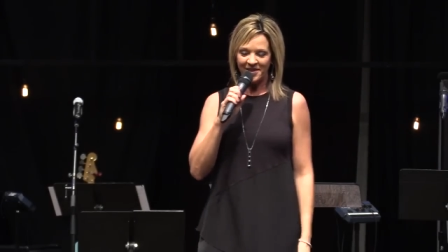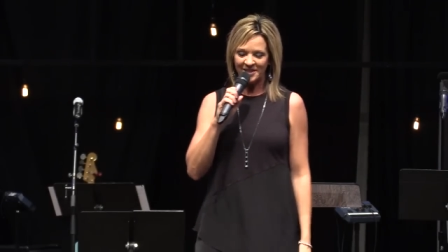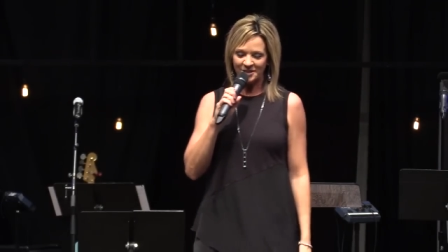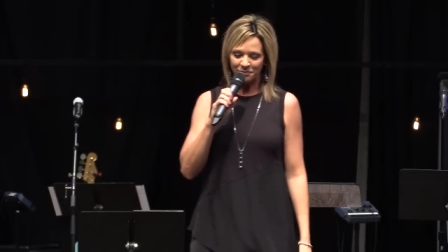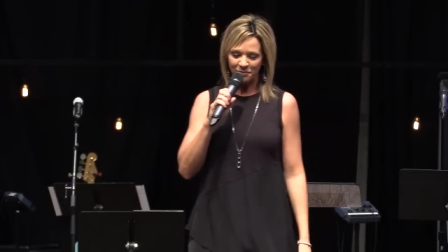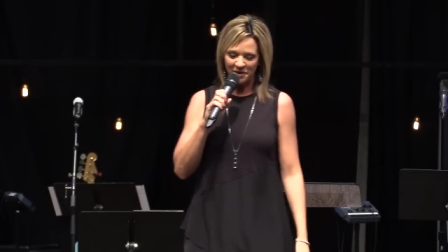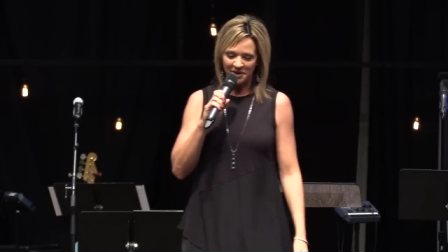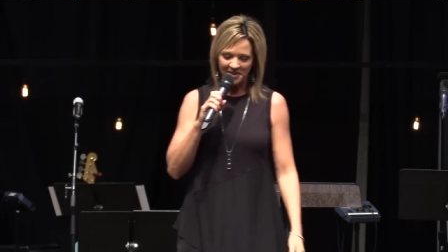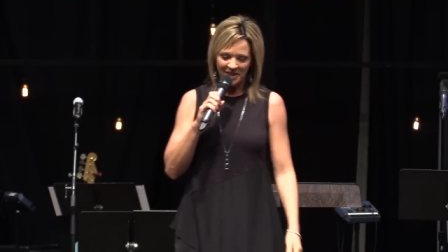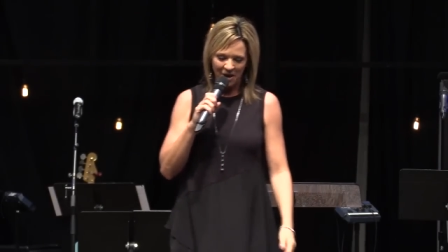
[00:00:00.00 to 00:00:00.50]
Let's
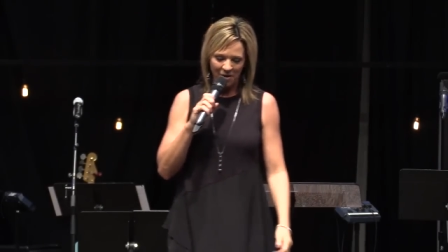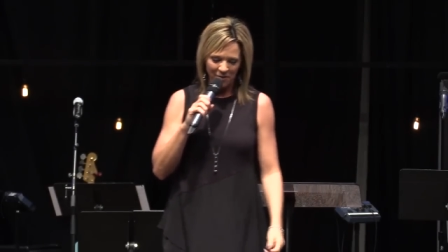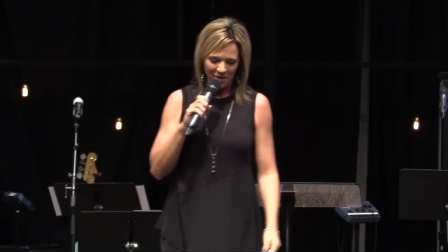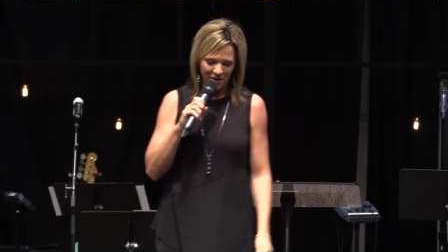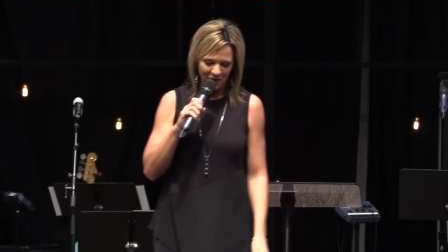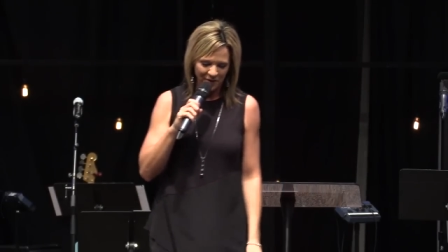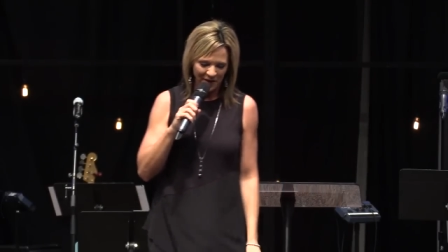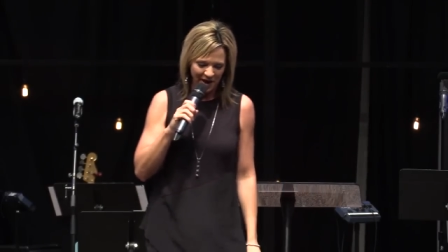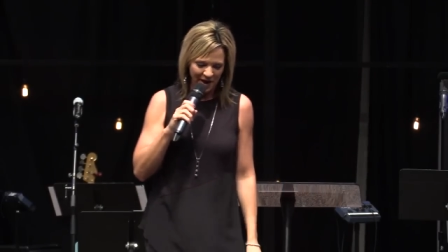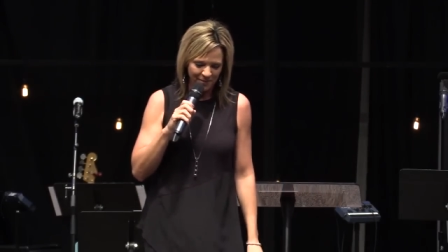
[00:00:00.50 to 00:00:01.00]
put it that
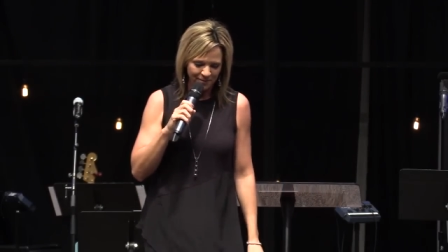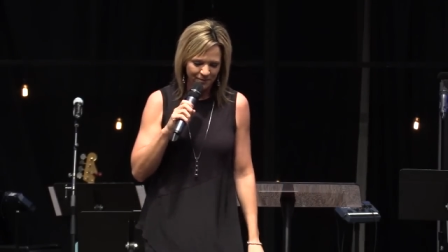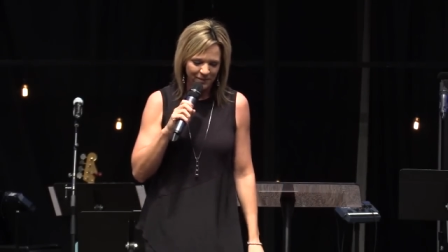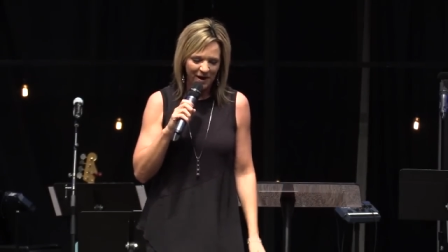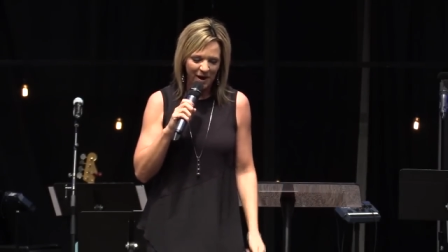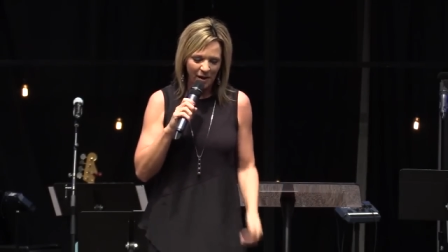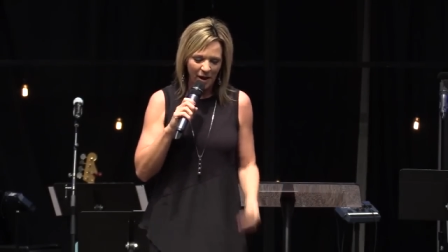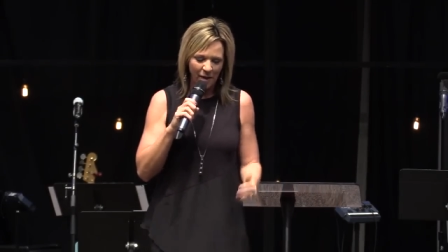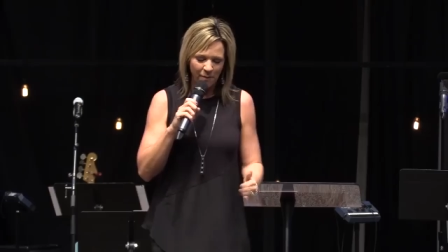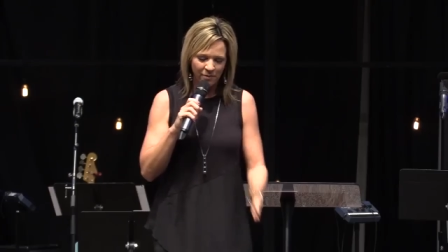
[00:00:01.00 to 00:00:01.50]
way, okay?
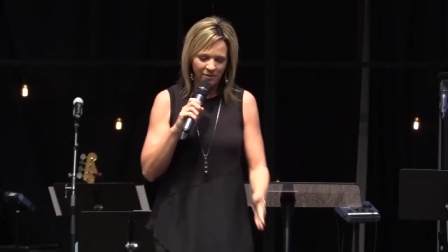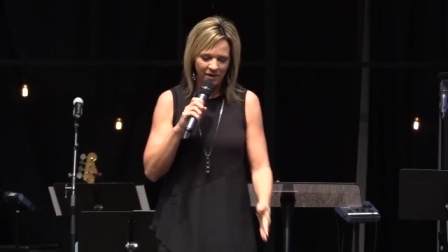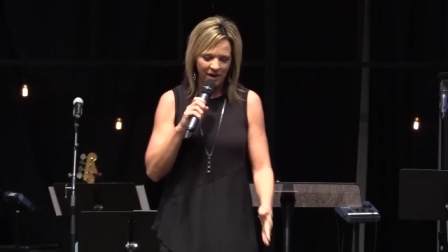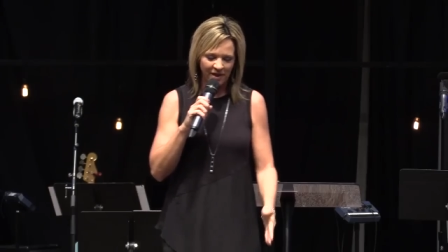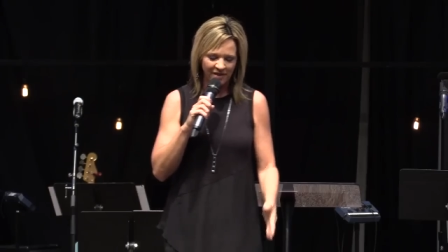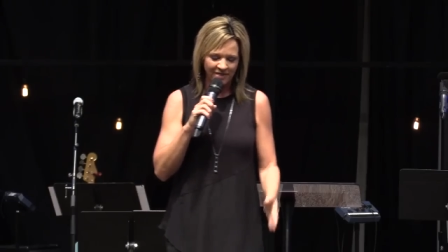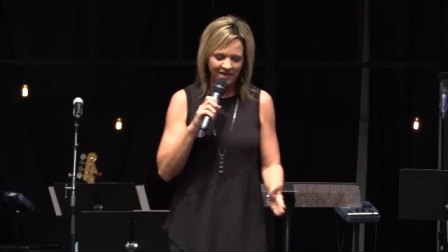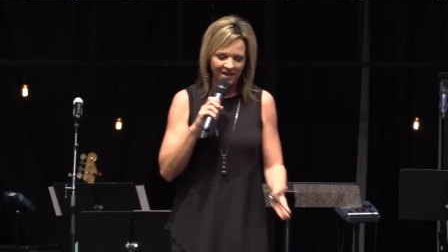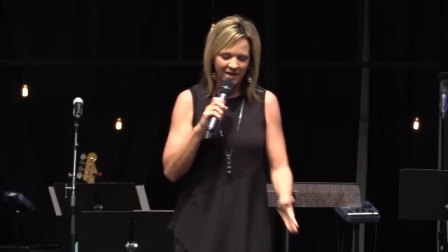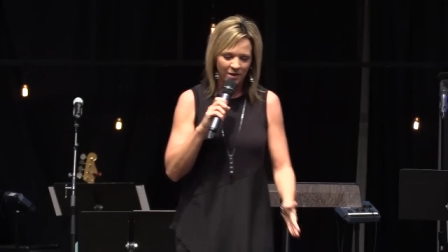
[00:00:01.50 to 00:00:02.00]
But I I,
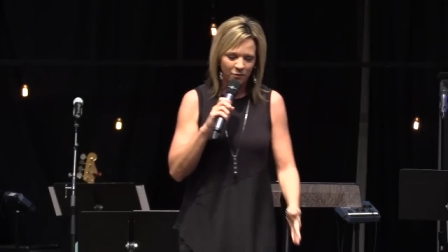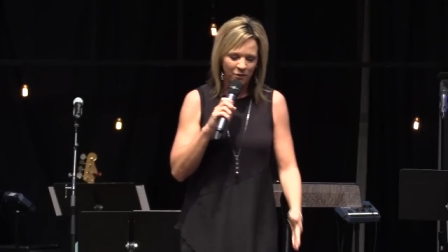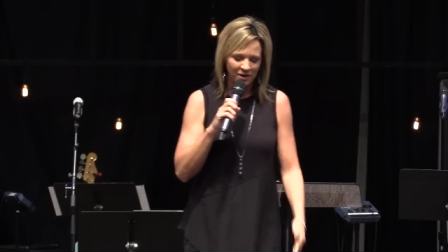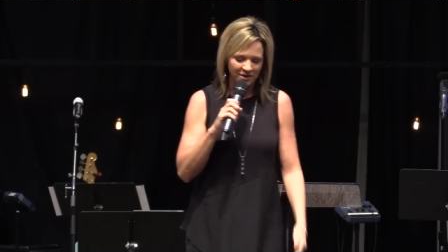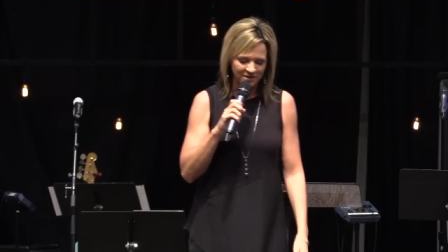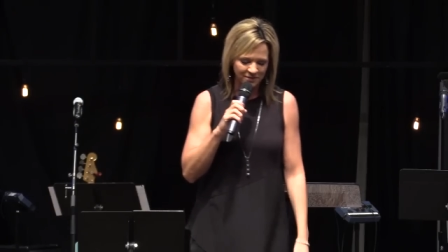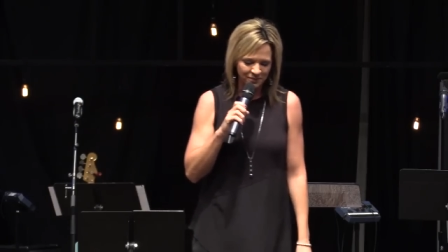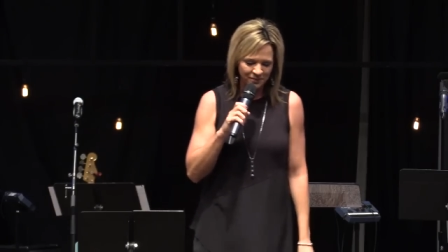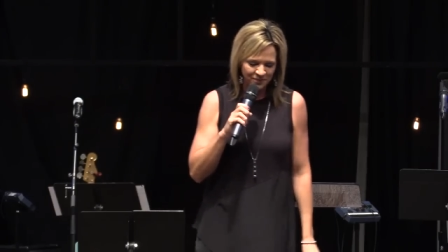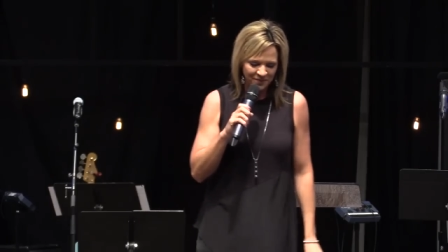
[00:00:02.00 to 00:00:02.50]
I think it
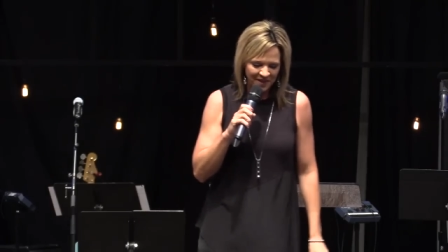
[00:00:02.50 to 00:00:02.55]
was.